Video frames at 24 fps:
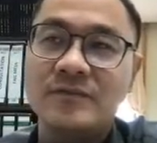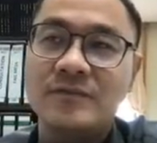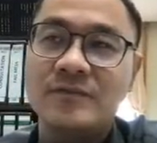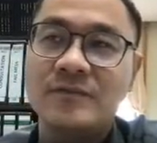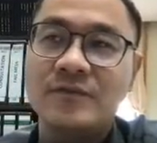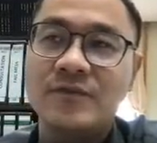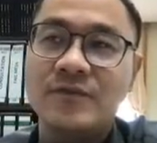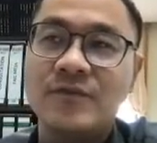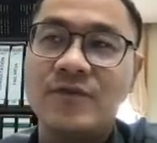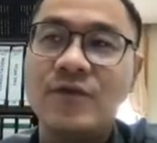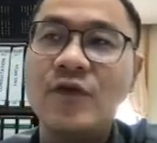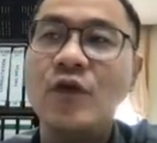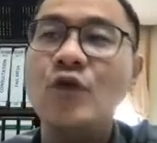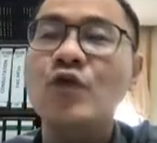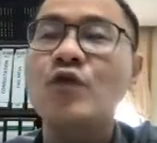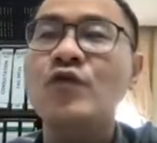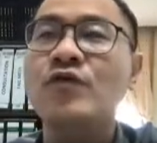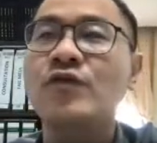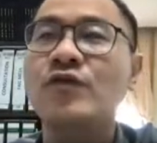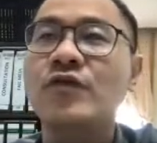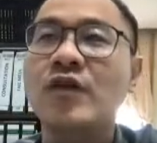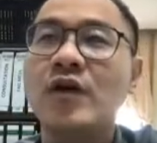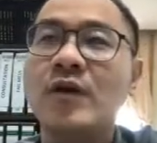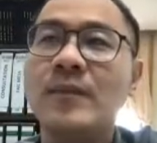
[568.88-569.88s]
flow
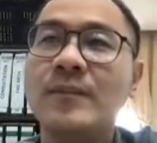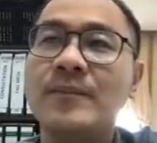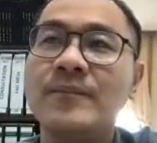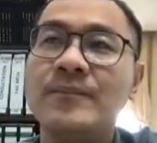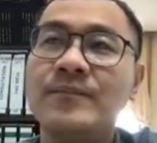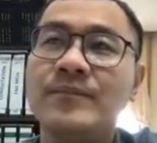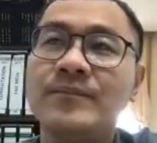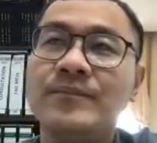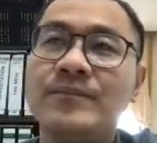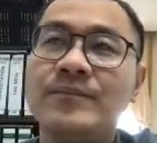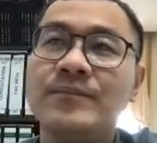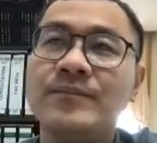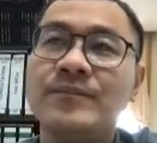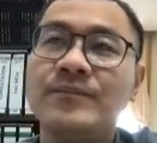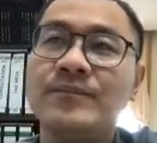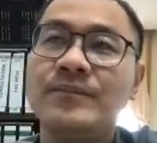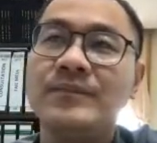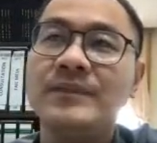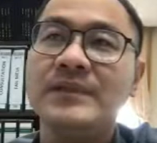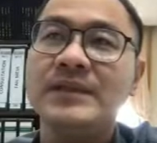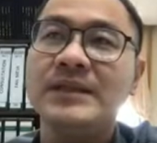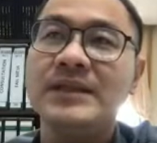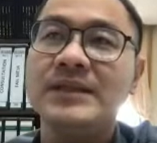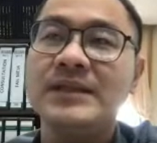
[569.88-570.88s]
from
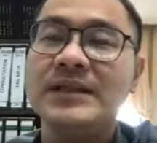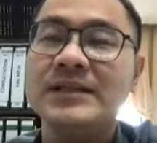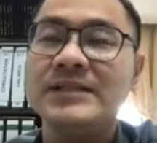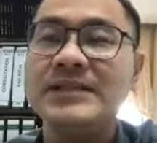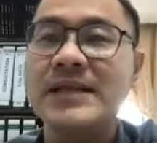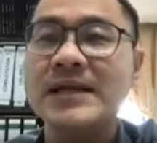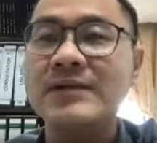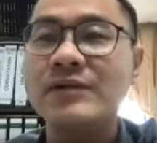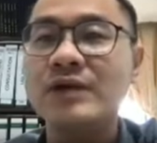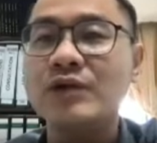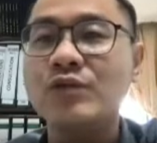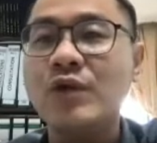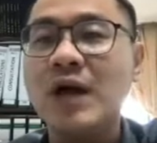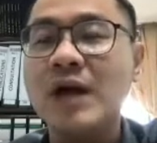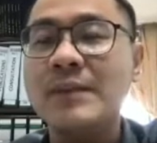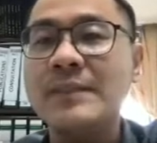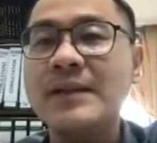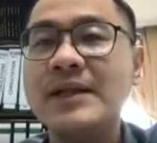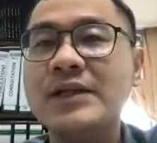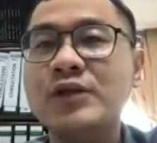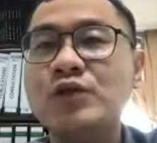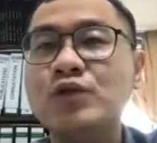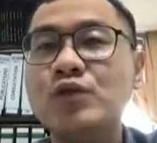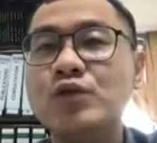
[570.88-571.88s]
the design
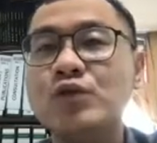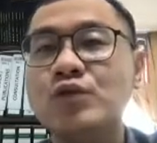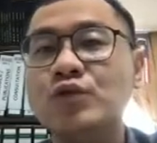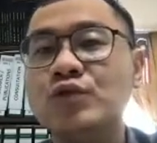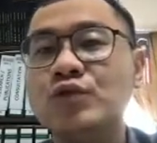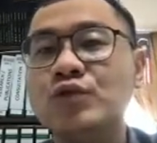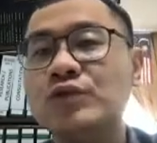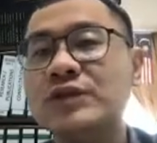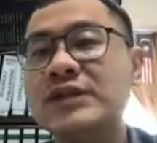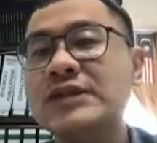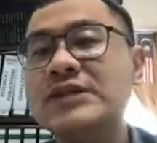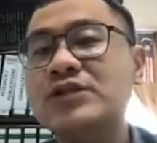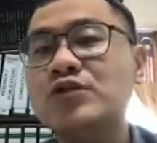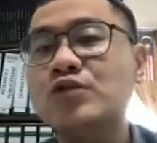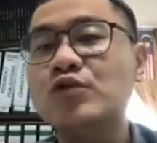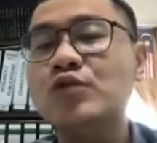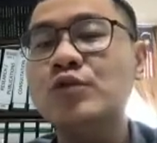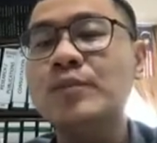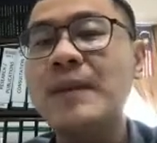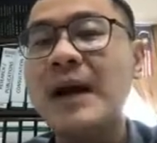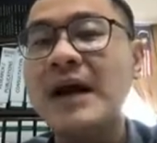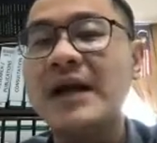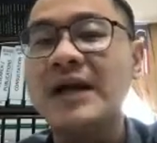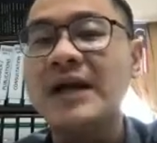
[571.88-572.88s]
requirement to these two
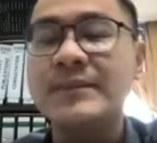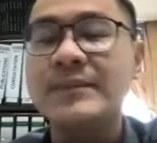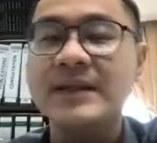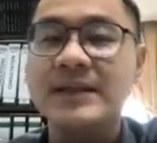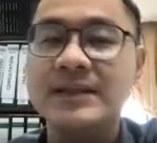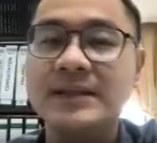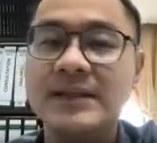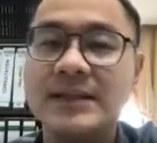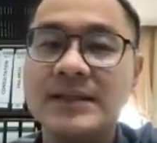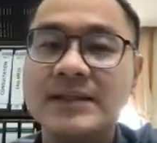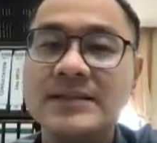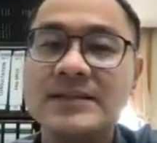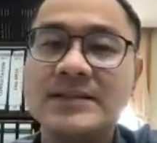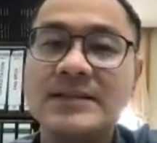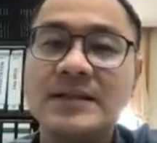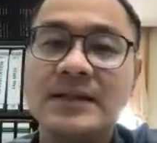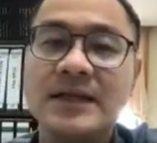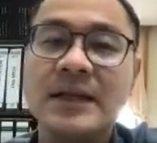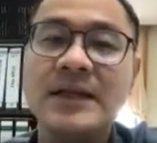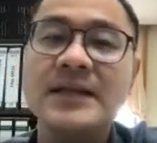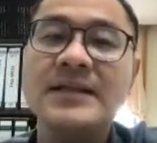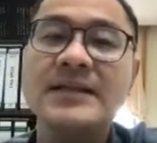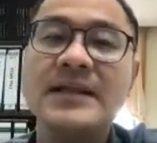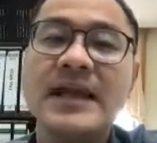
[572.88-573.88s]
parameters,
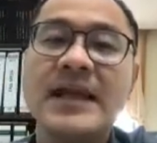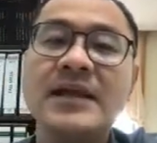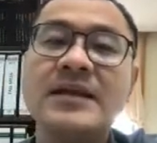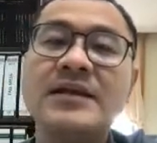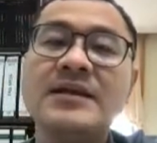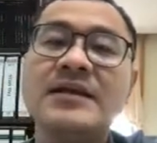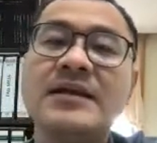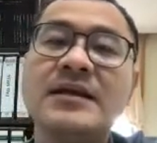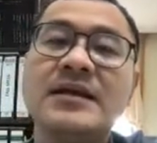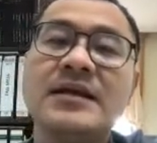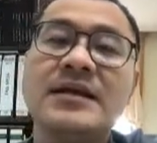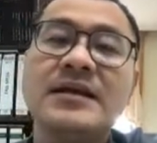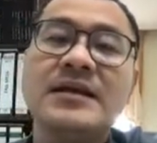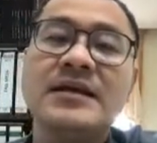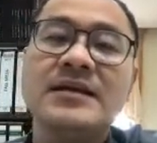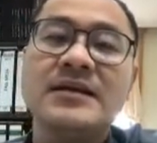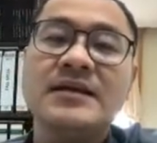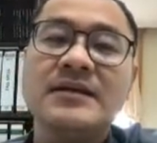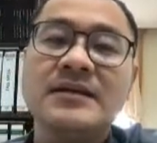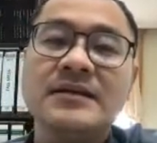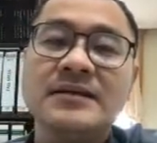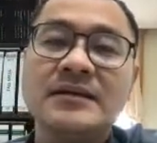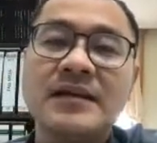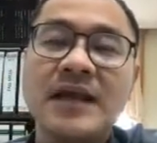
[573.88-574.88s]
okay, then
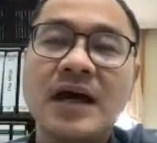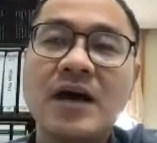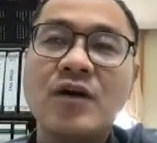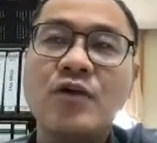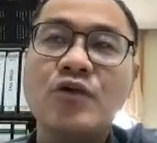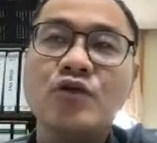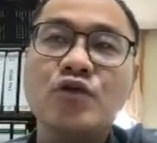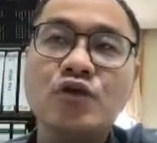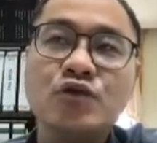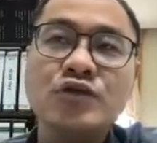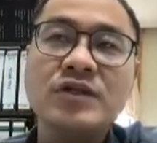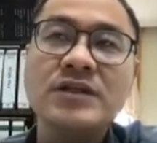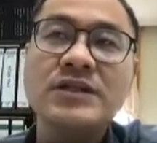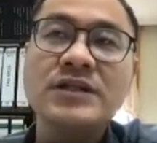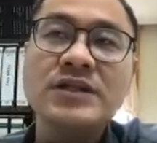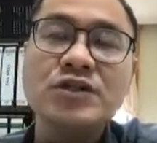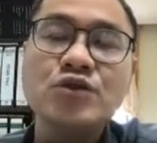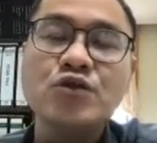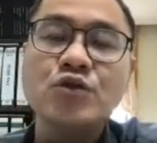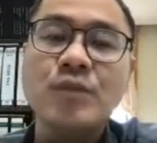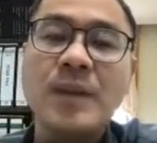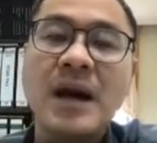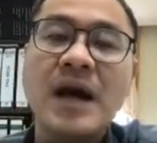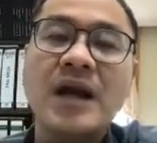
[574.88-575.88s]
now using these
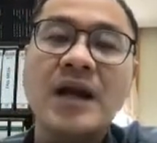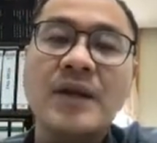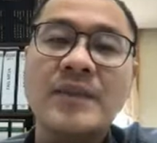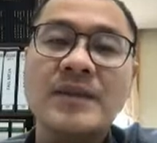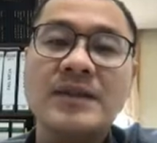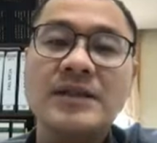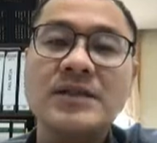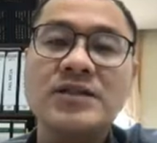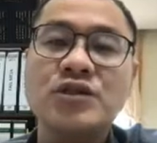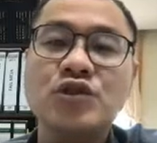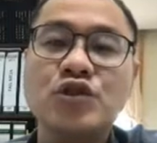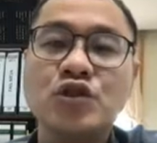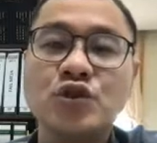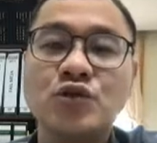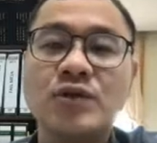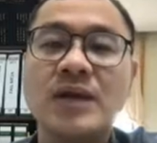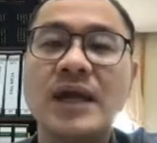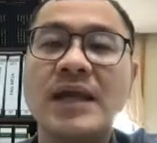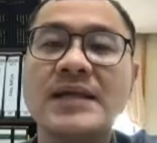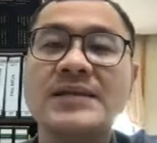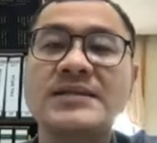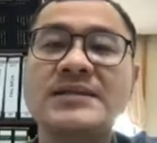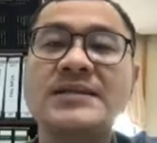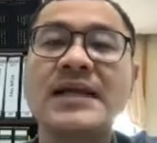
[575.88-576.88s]
two parameters, you
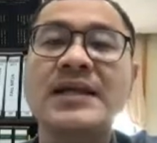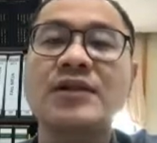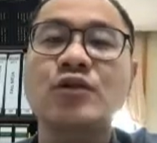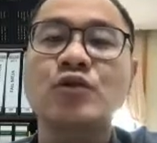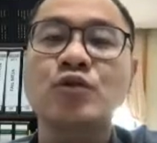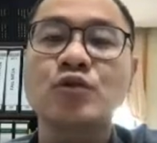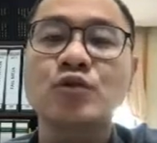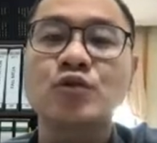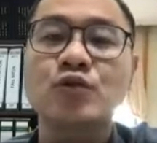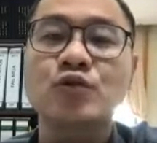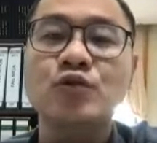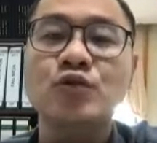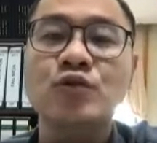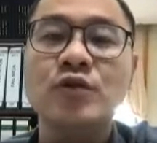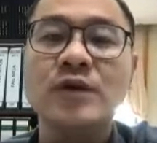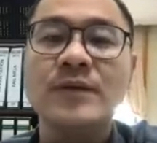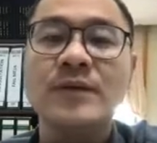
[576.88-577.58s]
can start to